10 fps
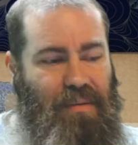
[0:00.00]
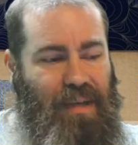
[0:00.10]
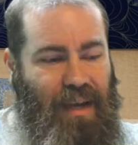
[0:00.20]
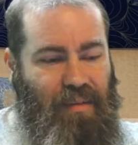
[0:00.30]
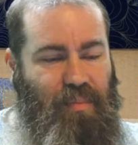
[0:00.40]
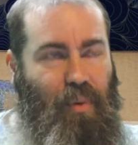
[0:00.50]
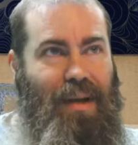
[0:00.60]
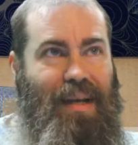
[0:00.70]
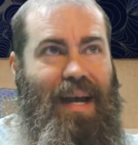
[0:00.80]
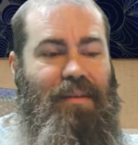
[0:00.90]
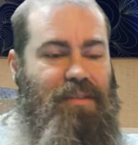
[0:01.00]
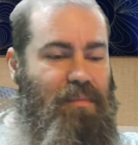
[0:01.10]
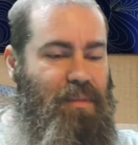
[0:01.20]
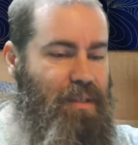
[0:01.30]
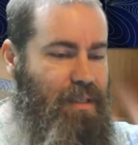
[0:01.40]
kind of pointed out
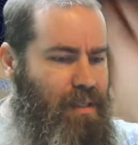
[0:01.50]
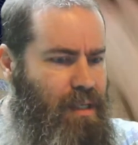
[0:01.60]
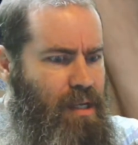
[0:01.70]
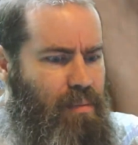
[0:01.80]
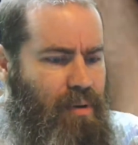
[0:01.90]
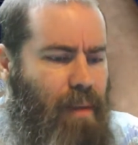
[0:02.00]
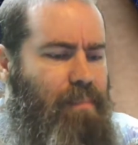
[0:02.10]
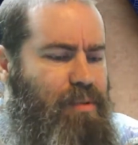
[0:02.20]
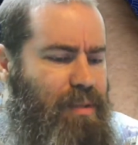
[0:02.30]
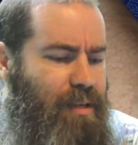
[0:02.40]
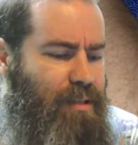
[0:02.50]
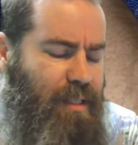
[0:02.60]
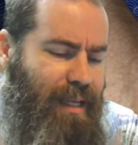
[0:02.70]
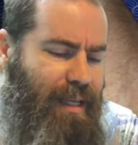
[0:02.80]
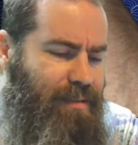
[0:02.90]
some of the problems with their
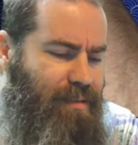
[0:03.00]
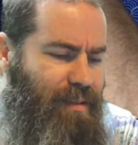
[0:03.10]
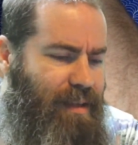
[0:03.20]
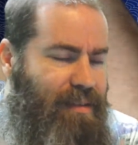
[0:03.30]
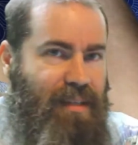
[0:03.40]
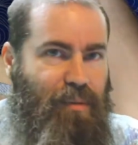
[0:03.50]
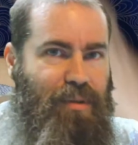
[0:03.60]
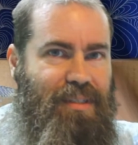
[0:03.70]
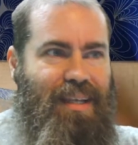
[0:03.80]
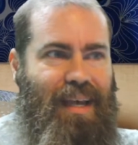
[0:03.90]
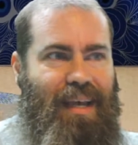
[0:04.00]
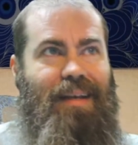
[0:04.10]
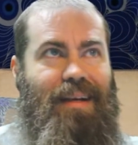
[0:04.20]
delays and things they were saying,